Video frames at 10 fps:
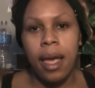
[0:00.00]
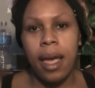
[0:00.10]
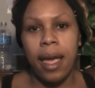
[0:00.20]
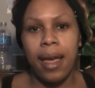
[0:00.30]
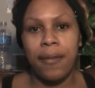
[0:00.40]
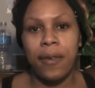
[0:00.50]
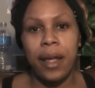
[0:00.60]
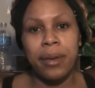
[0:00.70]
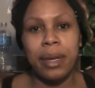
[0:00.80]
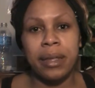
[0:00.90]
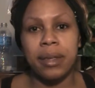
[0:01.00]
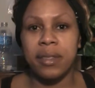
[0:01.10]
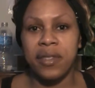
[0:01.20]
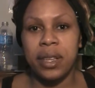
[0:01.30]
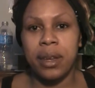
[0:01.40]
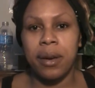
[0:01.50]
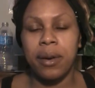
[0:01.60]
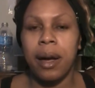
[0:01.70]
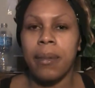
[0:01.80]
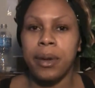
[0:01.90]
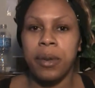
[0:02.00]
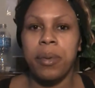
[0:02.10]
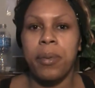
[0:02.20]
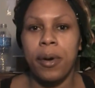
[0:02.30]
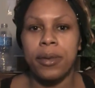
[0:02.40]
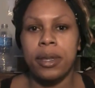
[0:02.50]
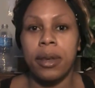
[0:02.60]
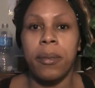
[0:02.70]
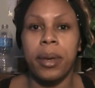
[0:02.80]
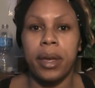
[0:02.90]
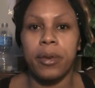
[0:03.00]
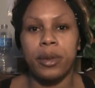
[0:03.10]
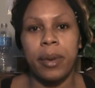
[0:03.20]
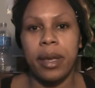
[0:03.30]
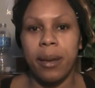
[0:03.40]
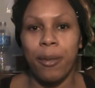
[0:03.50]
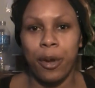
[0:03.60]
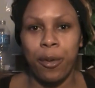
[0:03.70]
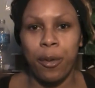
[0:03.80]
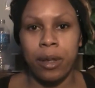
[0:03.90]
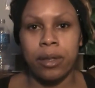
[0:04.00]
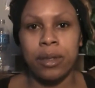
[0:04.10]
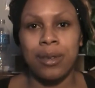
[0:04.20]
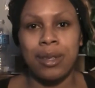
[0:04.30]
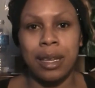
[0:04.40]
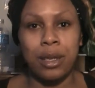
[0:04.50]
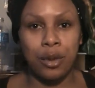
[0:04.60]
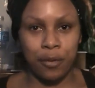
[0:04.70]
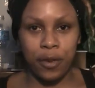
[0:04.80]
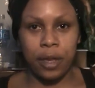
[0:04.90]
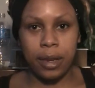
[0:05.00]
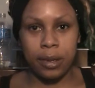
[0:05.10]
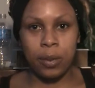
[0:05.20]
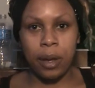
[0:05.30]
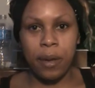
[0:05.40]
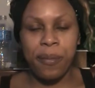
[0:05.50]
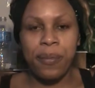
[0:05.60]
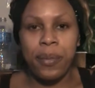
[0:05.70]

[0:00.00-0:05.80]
and following this video I'm going to be posting a beginner's makeup 101, so stay tuned for that as well.